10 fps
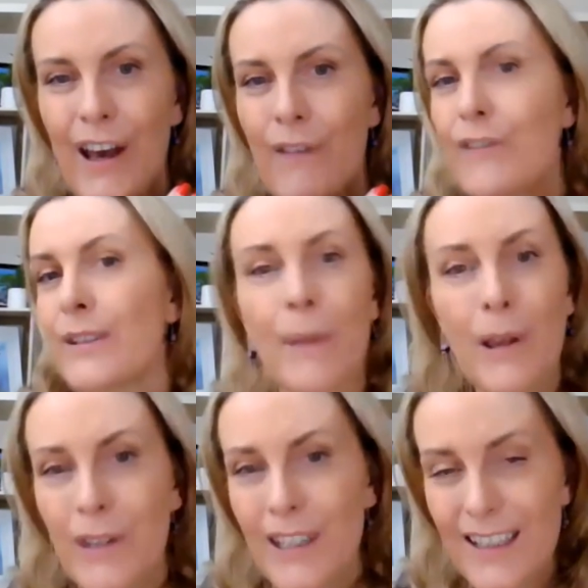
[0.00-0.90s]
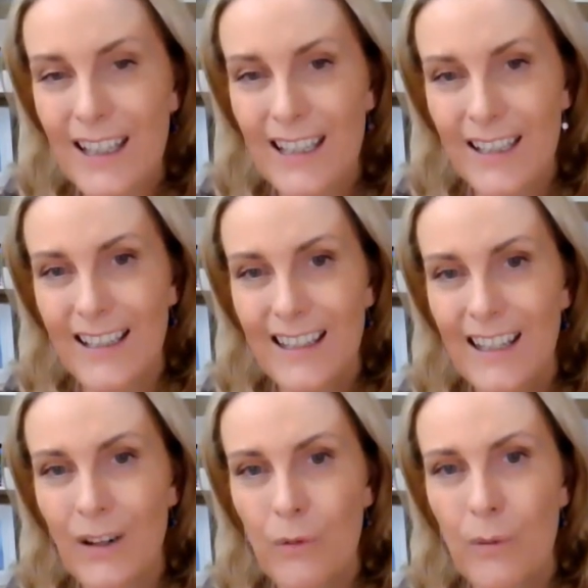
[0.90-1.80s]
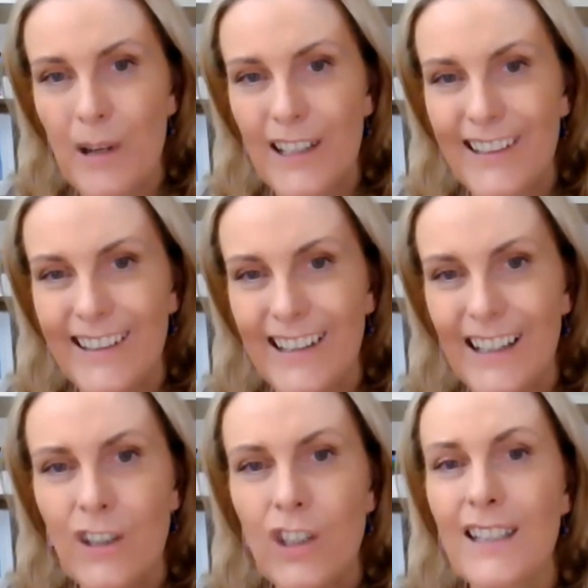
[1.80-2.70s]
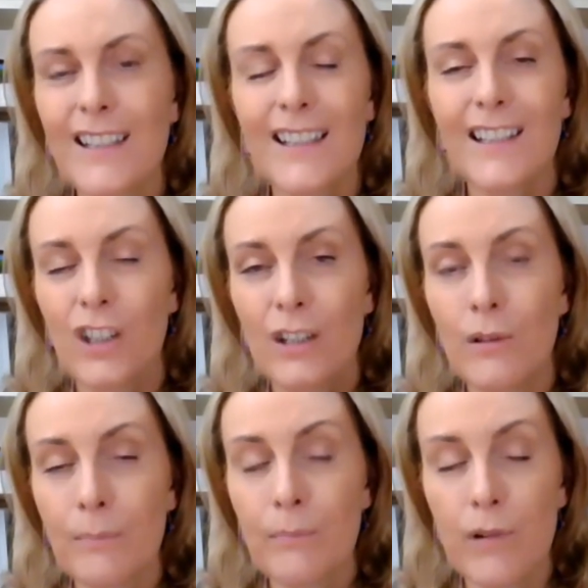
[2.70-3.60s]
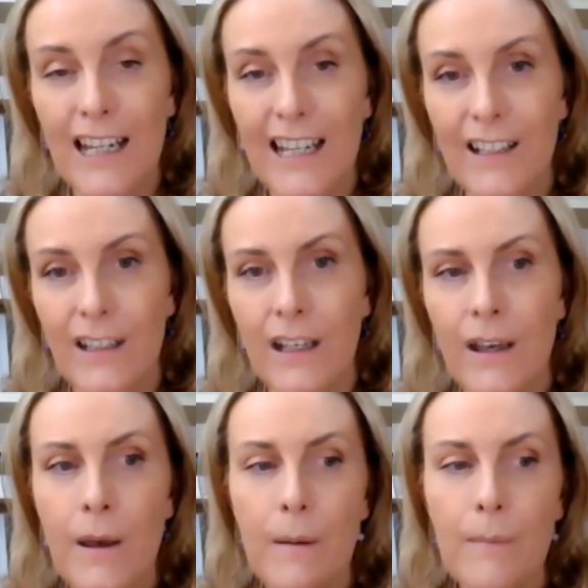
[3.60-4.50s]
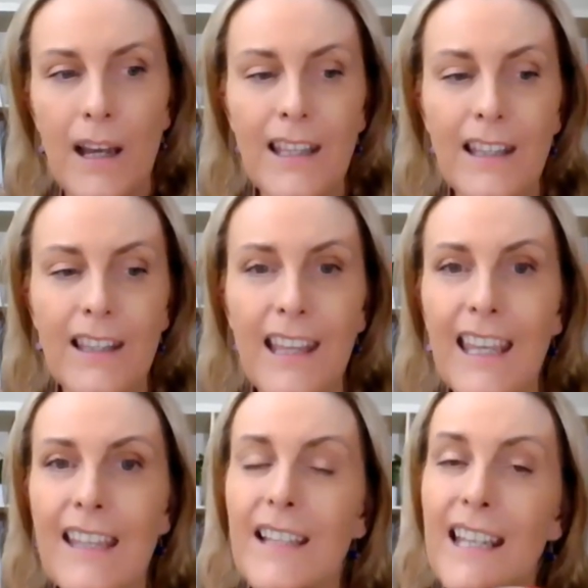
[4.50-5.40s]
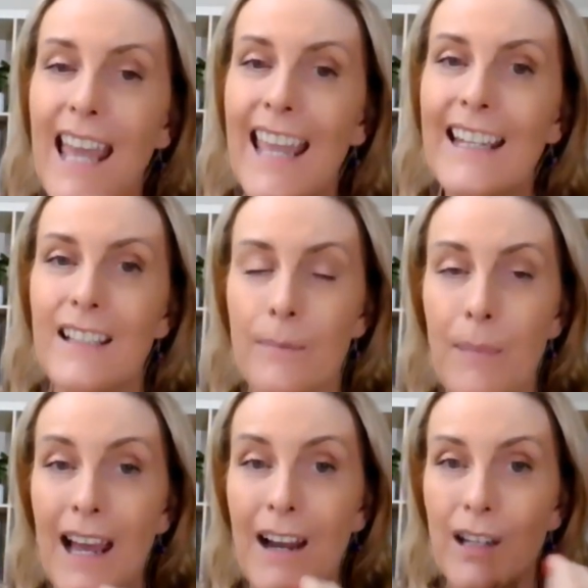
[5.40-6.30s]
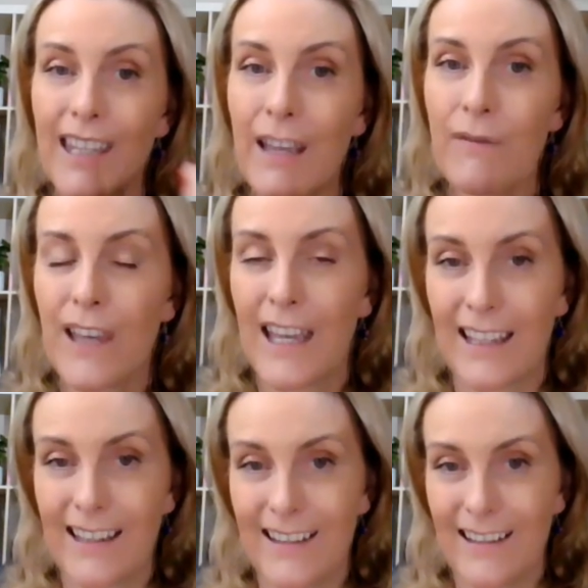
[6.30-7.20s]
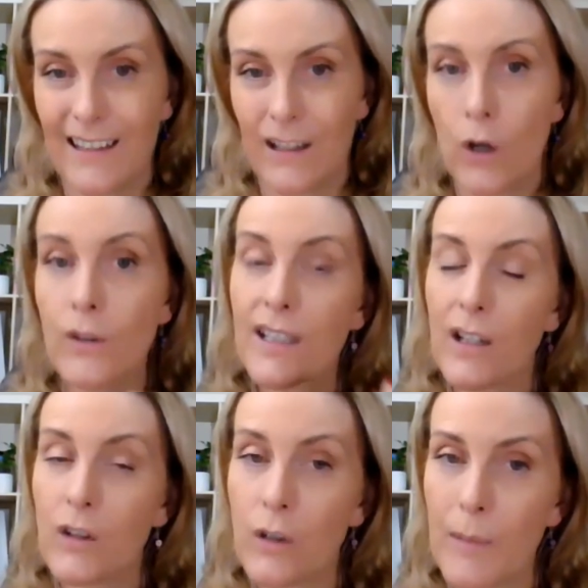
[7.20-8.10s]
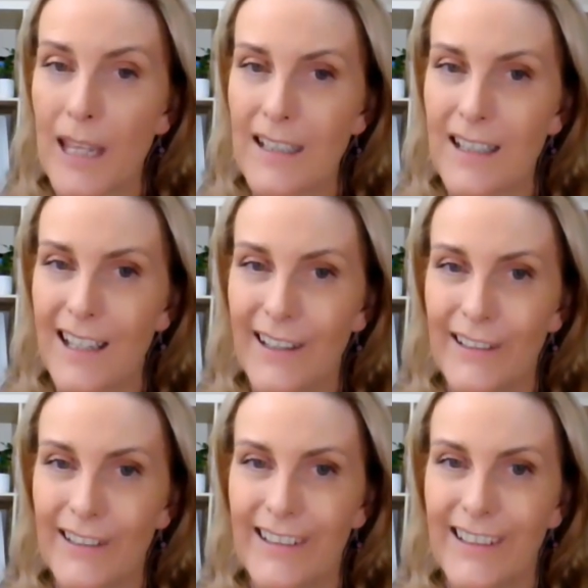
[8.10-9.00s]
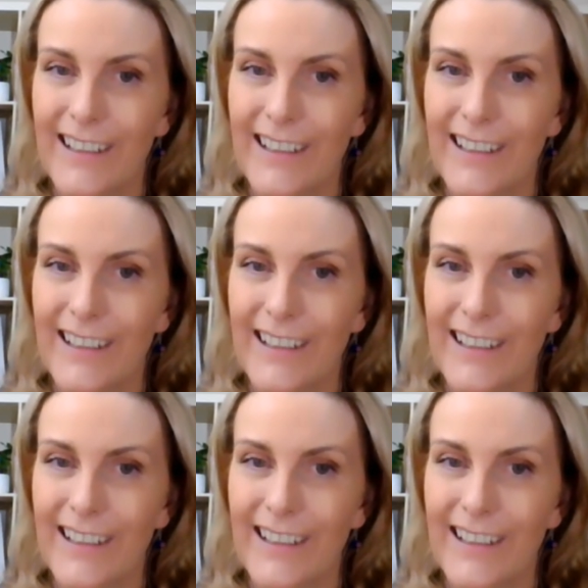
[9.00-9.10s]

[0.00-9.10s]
have spoken to this young woman and she's she was brilliant but i think the thing is again it's about giving on social media